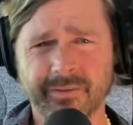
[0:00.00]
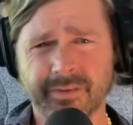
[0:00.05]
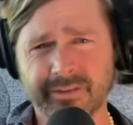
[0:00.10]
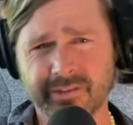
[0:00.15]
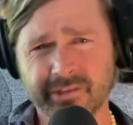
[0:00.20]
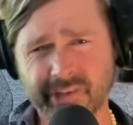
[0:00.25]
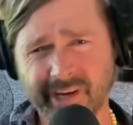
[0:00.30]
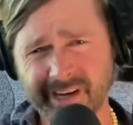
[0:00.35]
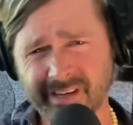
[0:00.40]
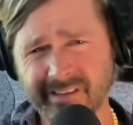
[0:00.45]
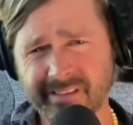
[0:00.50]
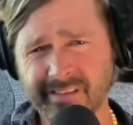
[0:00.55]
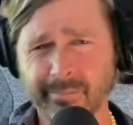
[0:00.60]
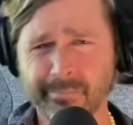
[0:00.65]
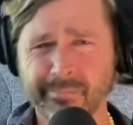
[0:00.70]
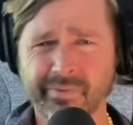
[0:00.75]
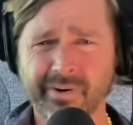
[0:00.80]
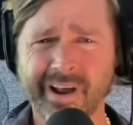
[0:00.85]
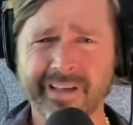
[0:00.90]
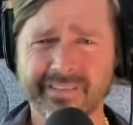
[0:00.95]
checking their
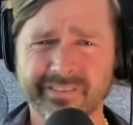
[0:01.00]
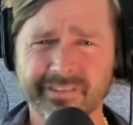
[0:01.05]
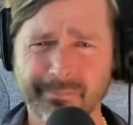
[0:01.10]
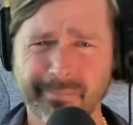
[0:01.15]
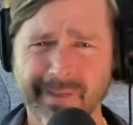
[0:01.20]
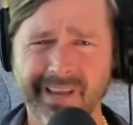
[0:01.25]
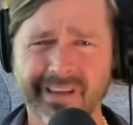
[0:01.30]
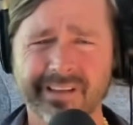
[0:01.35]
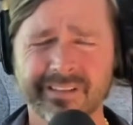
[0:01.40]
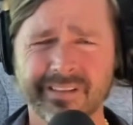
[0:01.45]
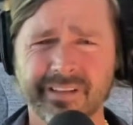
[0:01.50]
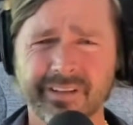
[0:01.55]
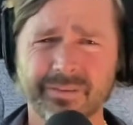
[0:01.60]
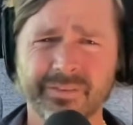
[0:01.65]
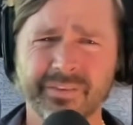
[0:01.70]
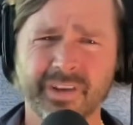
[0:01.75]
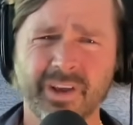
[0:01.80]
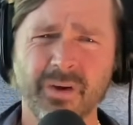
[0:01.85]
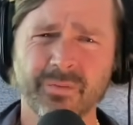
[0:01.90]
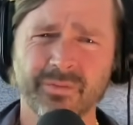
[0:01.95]
breasts, making little
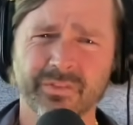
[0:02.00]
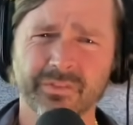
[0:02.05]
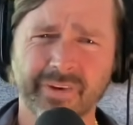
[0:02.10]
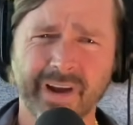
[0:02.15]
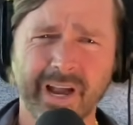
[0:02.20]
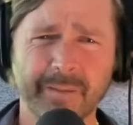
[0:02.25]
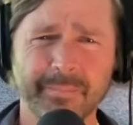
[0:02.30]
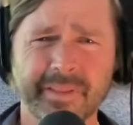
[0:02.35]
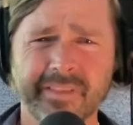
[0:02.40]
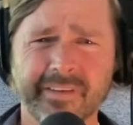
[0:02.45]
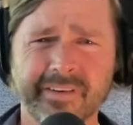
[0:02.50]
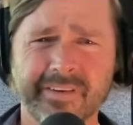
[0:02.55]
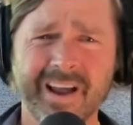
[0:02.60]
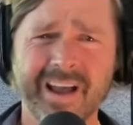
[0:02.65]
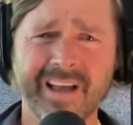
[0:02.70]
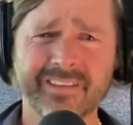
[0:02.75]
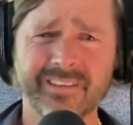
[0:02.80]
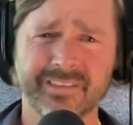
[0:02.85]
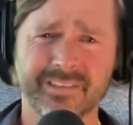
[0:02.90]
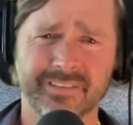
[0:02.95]
notes, grabbing their
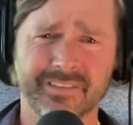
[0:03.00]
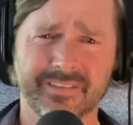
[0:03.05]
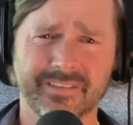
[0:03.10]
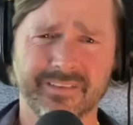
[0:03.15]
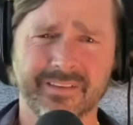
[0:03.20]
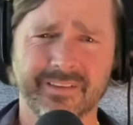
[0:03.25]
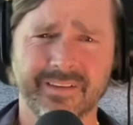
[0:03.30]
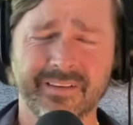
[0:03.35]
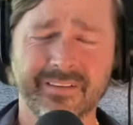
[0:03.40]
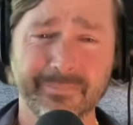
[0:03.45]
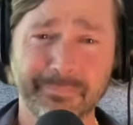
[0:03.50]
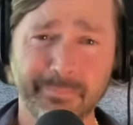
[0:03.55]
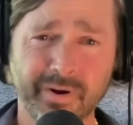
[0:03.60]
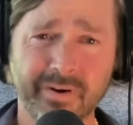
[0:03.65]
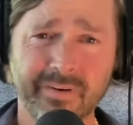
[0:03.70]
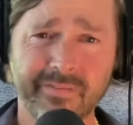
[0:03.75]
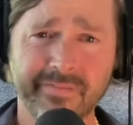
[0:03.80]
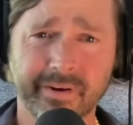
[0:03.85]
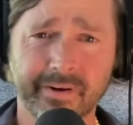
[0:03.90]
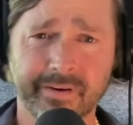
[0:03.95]
asses. He's a
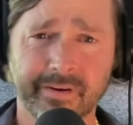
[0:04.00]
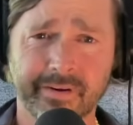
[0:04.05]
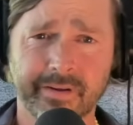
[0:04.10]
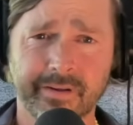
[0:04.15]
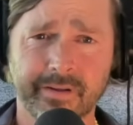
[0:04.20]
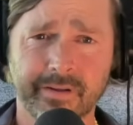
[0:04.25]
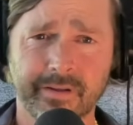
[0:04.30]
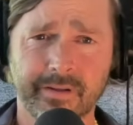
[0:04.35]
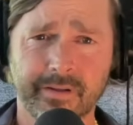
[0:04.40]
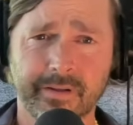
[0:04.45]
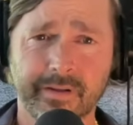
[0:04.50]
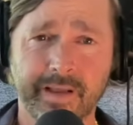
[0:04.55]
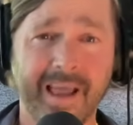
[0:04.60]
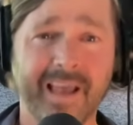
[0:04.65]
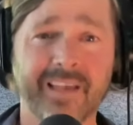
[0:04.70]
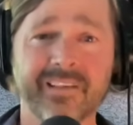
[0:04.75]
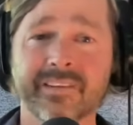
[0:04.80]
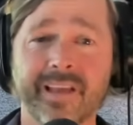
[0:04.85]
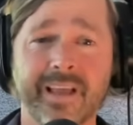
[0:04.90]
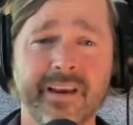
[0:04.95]
pervert.
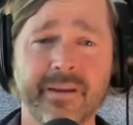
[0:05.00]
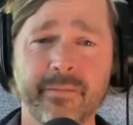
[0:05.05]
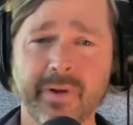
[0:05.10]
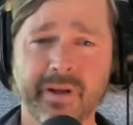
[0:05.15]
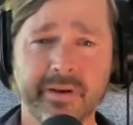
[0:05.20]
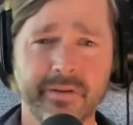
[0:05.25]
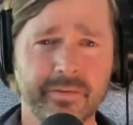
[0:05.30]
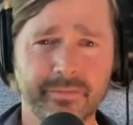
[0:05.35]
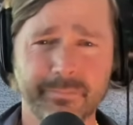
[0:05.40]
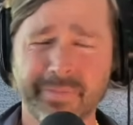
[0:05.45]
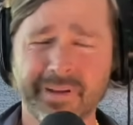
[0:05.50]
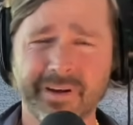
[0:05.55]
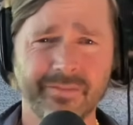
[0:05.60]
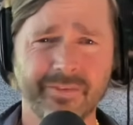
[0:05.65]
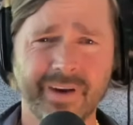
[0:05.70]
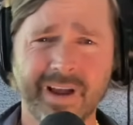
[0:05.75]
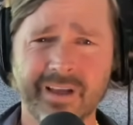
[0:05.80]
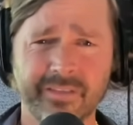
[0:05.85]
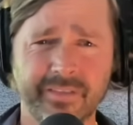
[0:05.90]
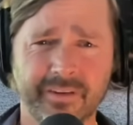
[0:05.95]
Ask anybody who's been
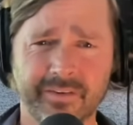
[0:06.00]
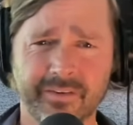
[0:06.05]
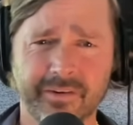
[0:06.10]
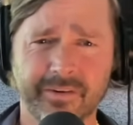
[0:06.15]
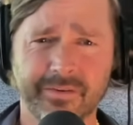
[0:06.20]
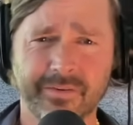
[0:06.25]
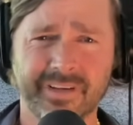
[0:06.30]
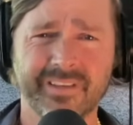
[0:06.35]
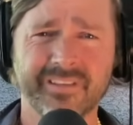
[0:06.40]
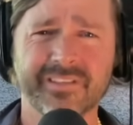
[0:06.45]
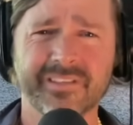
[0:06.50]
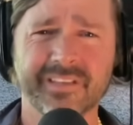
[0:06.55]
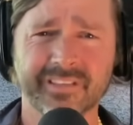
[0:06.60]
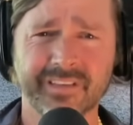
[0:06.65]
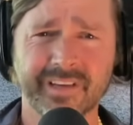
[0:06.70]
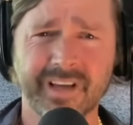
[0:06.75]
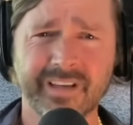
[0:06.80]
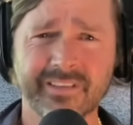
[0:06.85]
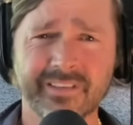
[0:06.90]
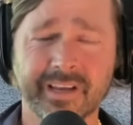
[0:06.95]
around the dude. He's
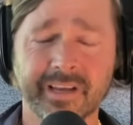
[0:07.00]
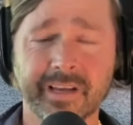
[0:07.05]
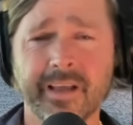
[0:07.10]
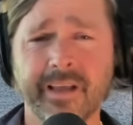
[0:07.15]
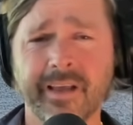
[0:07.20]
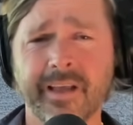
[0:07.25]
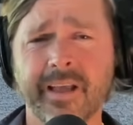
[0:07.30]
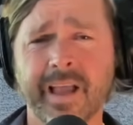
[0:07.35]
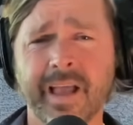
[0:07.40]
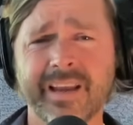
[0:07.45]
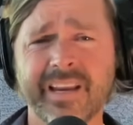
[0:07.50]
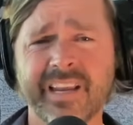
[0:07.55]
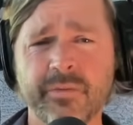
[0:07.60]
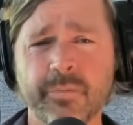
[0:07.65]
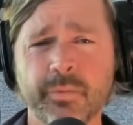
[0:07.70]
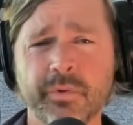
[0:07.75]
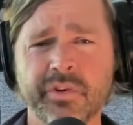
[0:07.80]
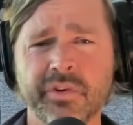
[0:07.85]
disgusting, and he would